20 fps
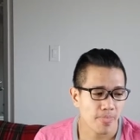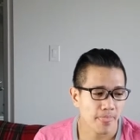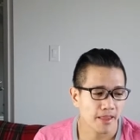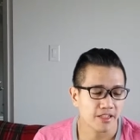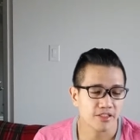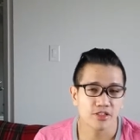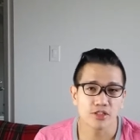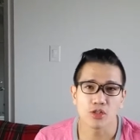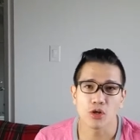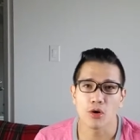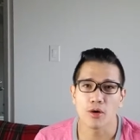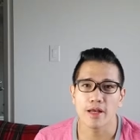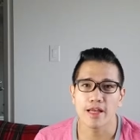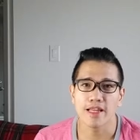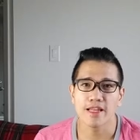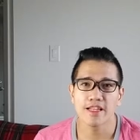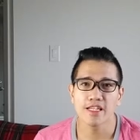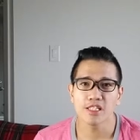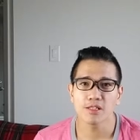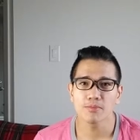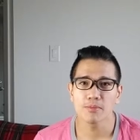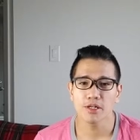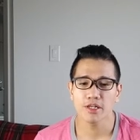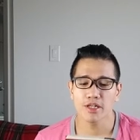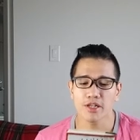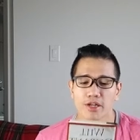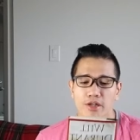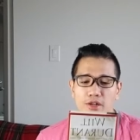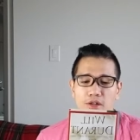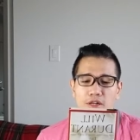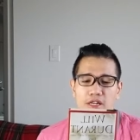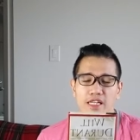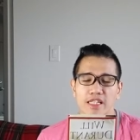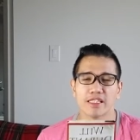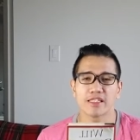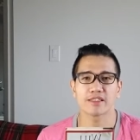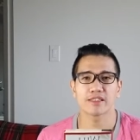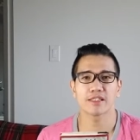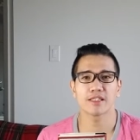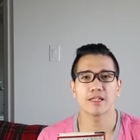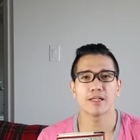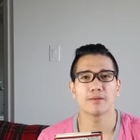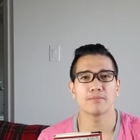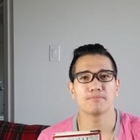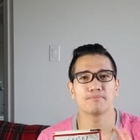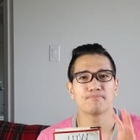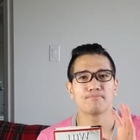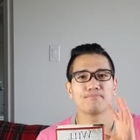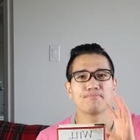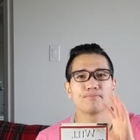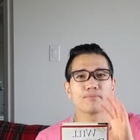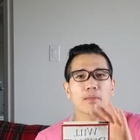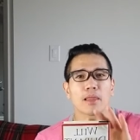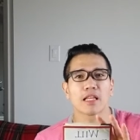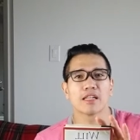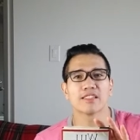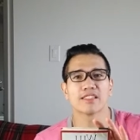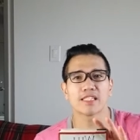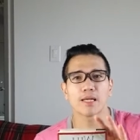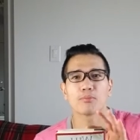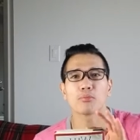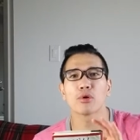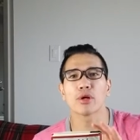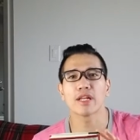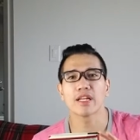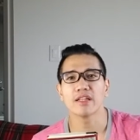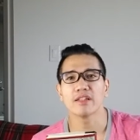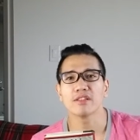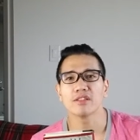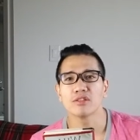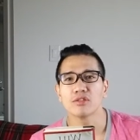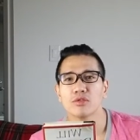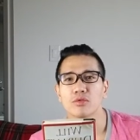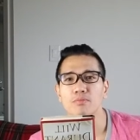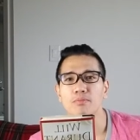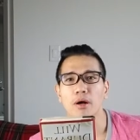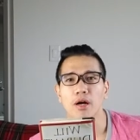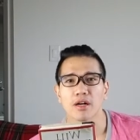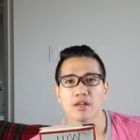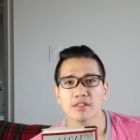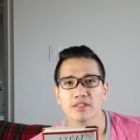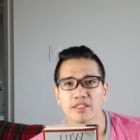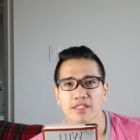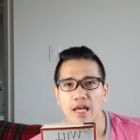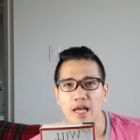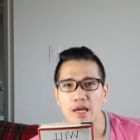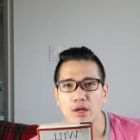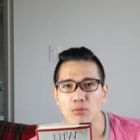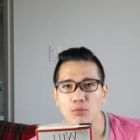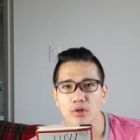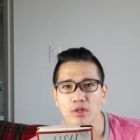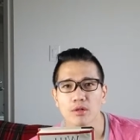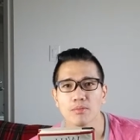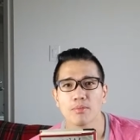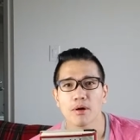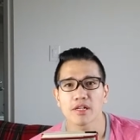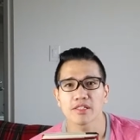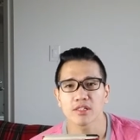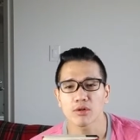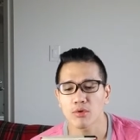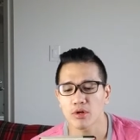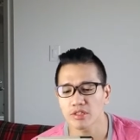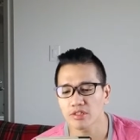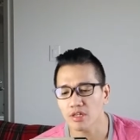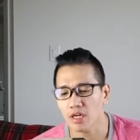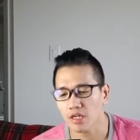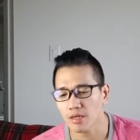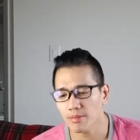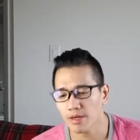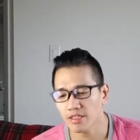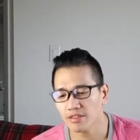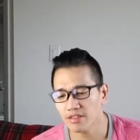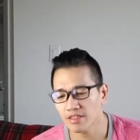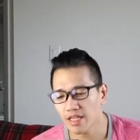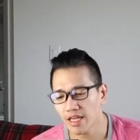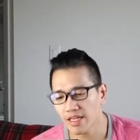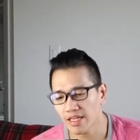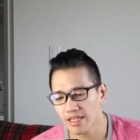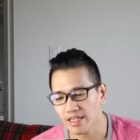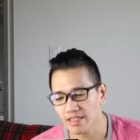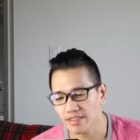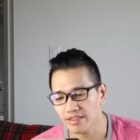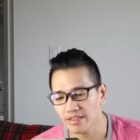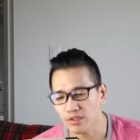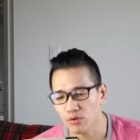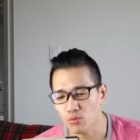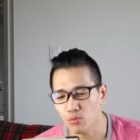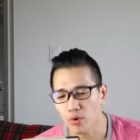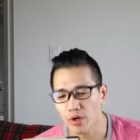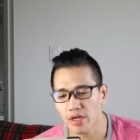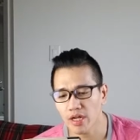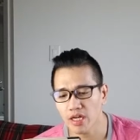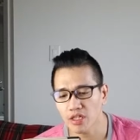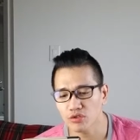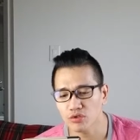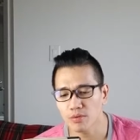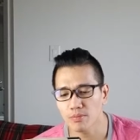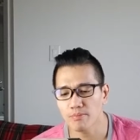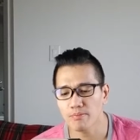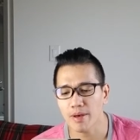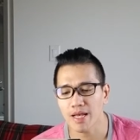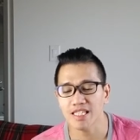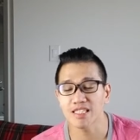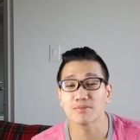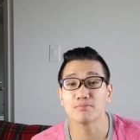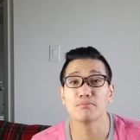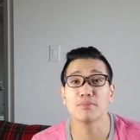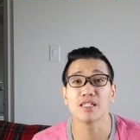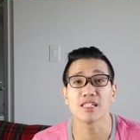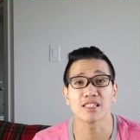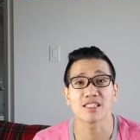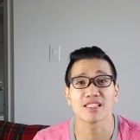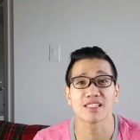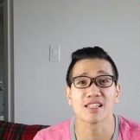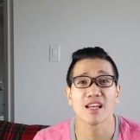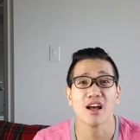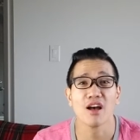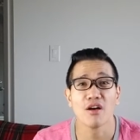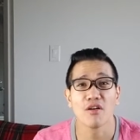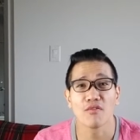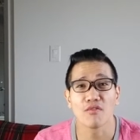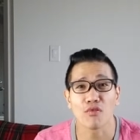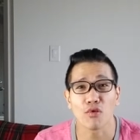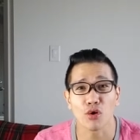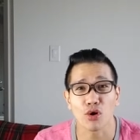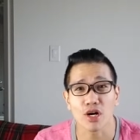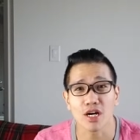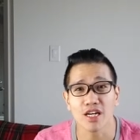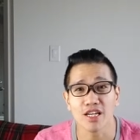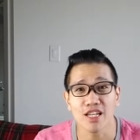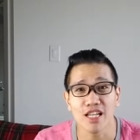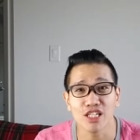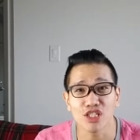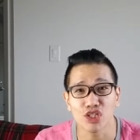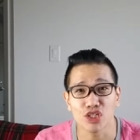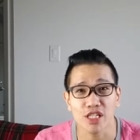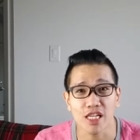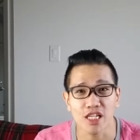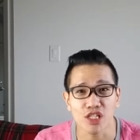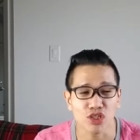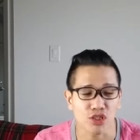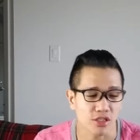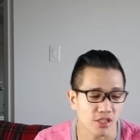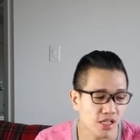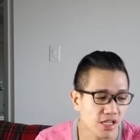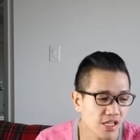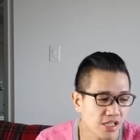So in this book here, it's uh, separated into parts, and one of the parts I want to talk about today is the 100 best books for an education.